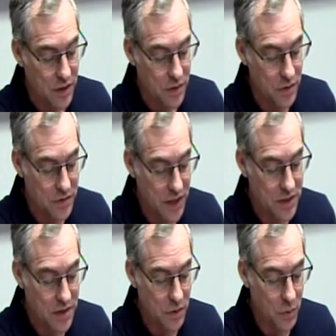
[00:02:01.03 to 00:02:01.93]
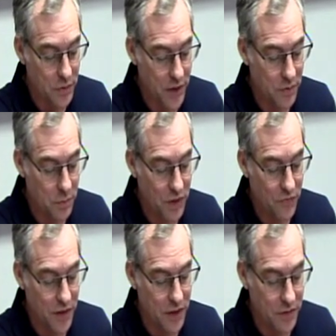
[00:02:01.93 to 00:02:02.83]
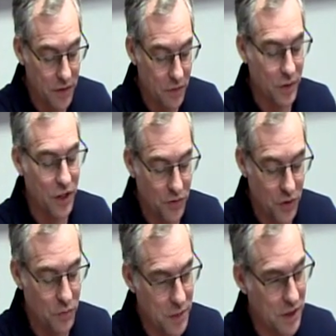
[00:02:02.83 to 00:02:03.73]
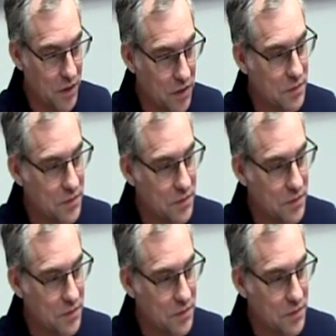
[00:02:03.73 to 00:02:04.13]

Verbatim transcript: Your destiny will never be found in the rearview mirror.